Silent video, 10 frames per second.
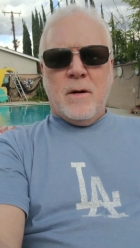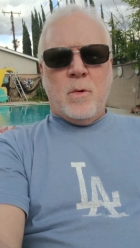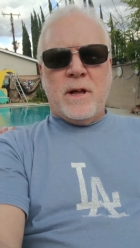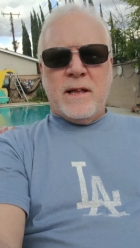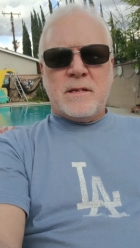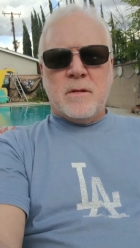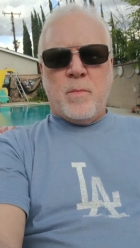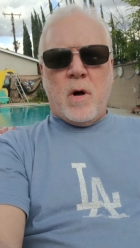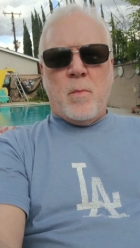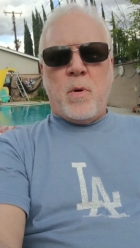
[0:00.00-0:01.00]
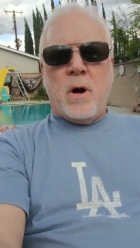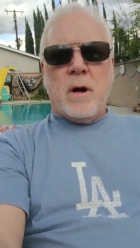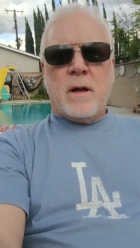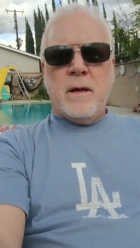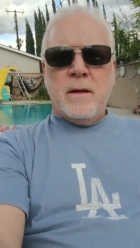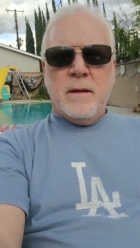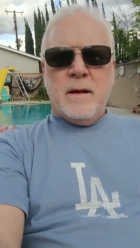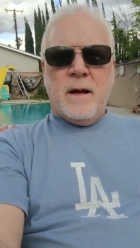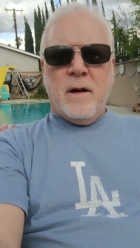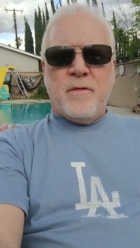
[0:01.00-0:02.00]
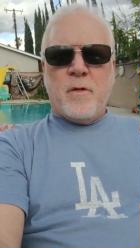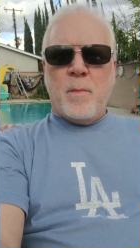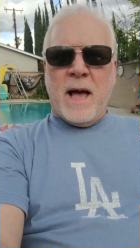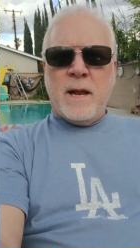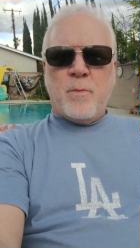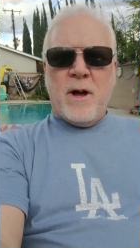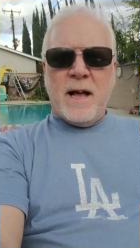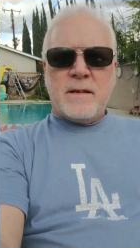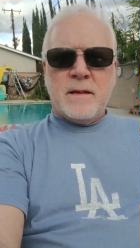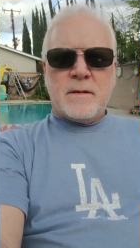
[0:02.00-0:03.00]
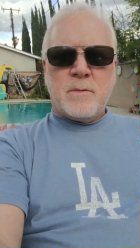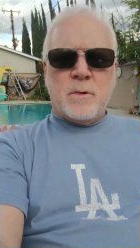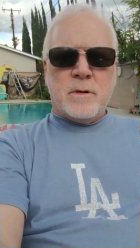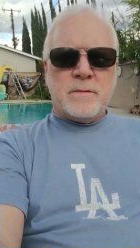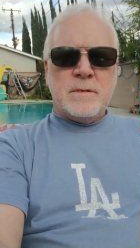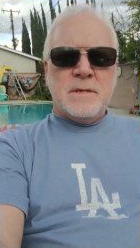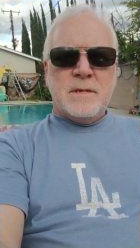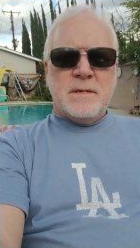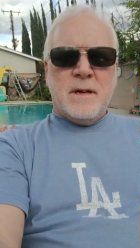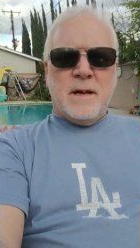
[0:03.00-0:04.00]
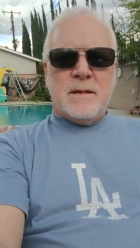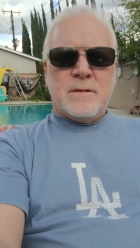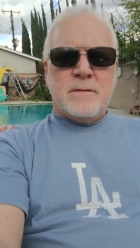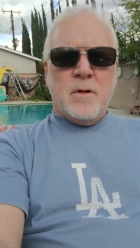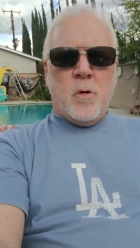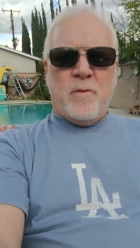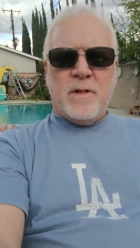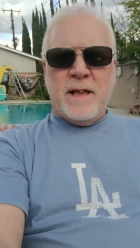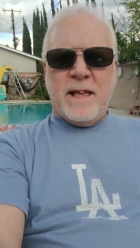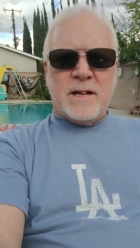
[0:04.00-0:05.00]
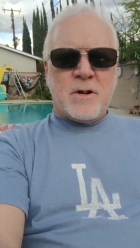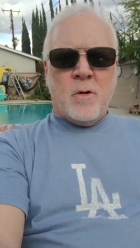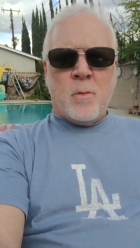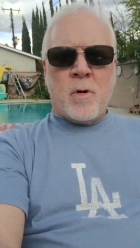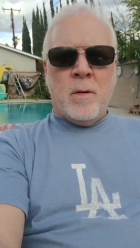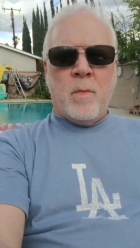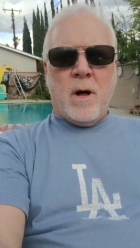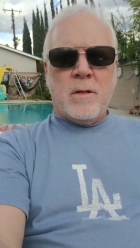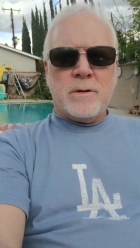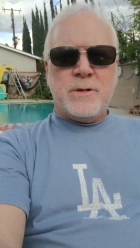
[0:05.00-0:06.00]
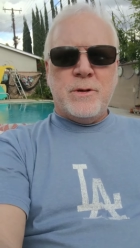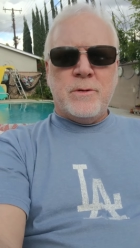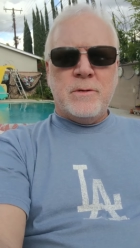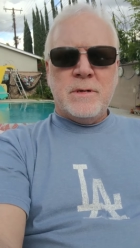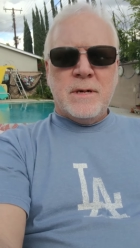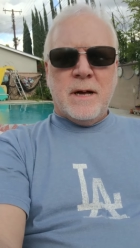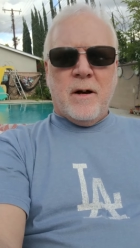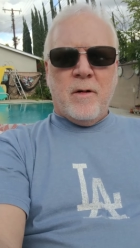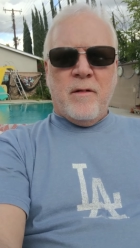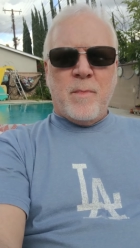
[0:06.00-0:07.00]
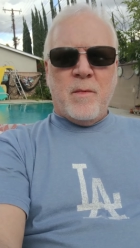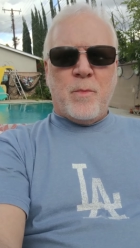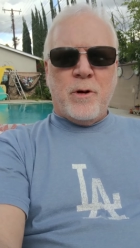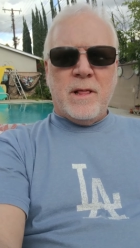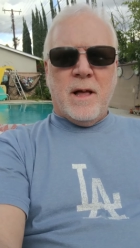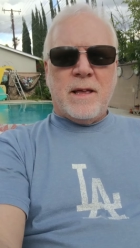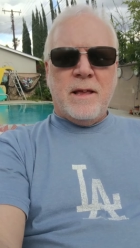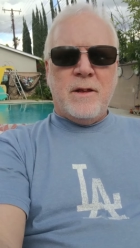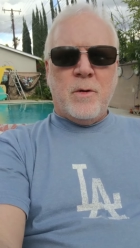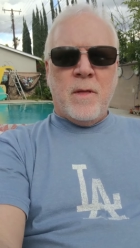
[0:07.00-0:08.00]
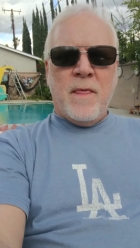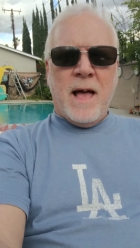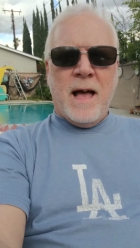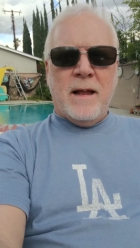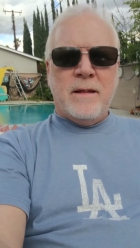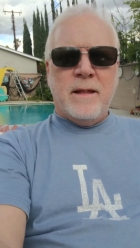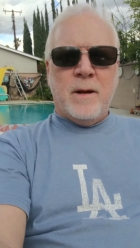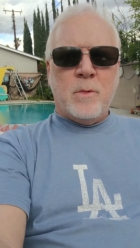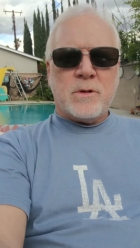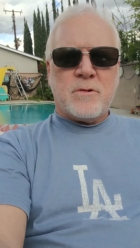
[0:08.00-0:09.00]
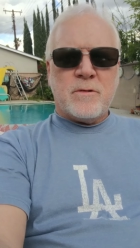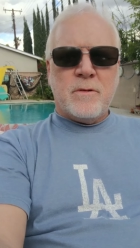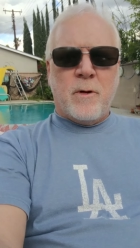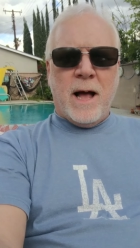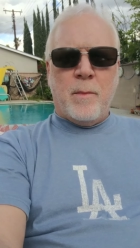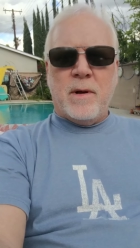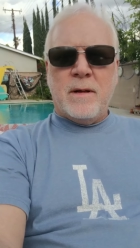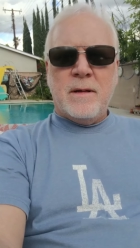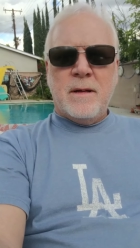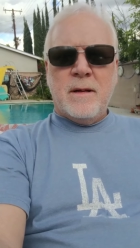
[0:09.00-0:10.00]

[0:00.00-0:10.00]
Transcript: we'll get to the ballpark for batting practice. We'll hopefully catch a home run ball or two. We have been pretty lucky doing that. And then we'll grab a